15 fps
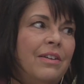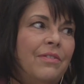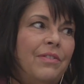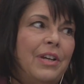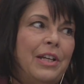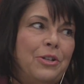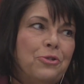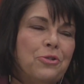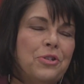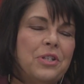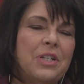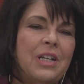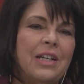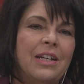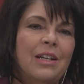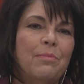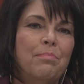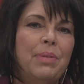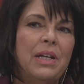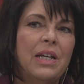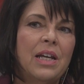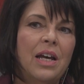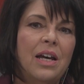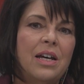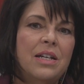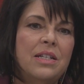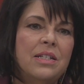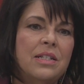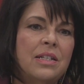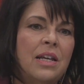of interesting
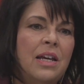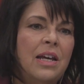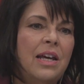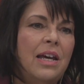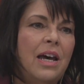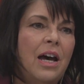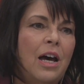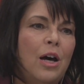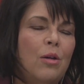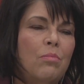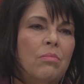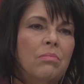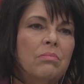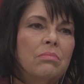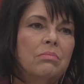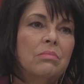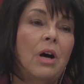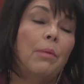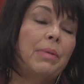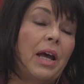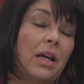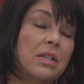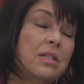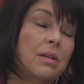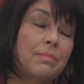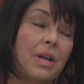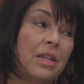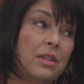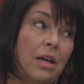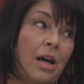because I'll be honest,
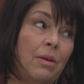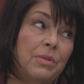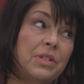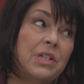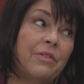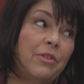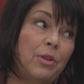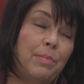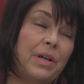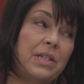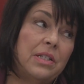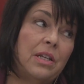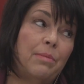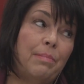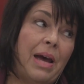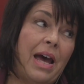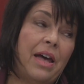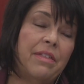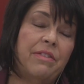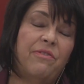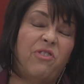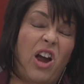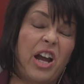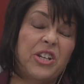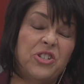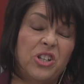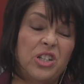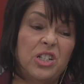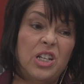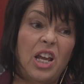I was never the best at math,
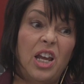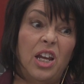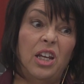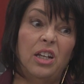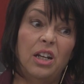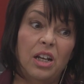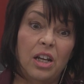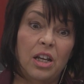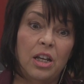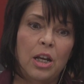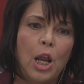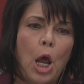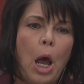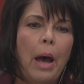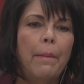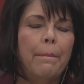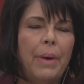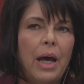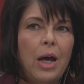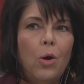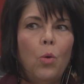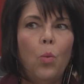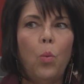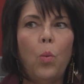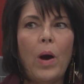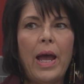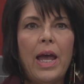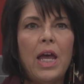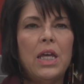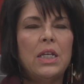fractions, hated it. But
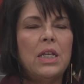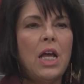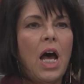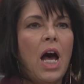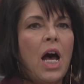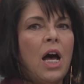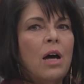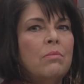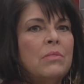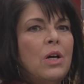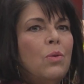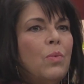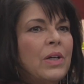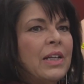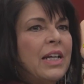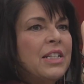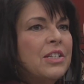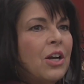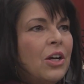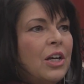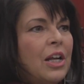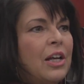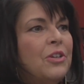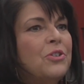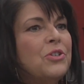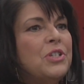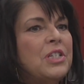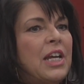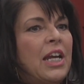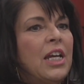when I started
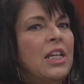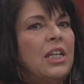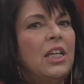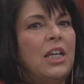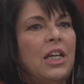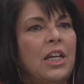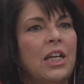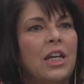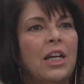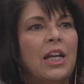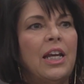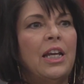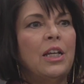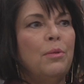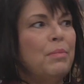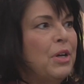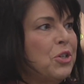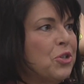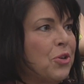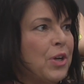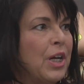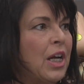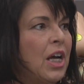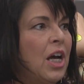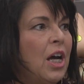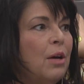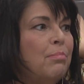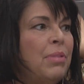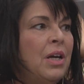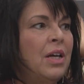understanding in a measuring
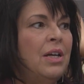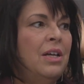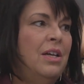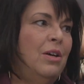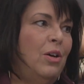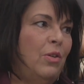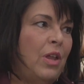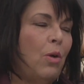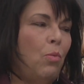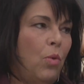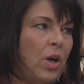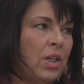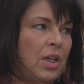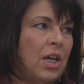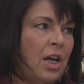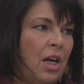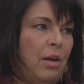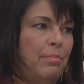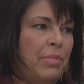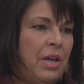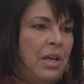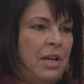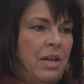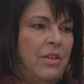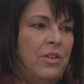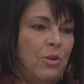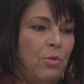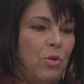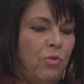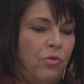cup, that one cup,
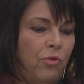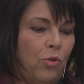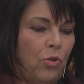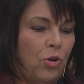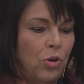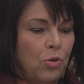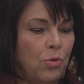there were 4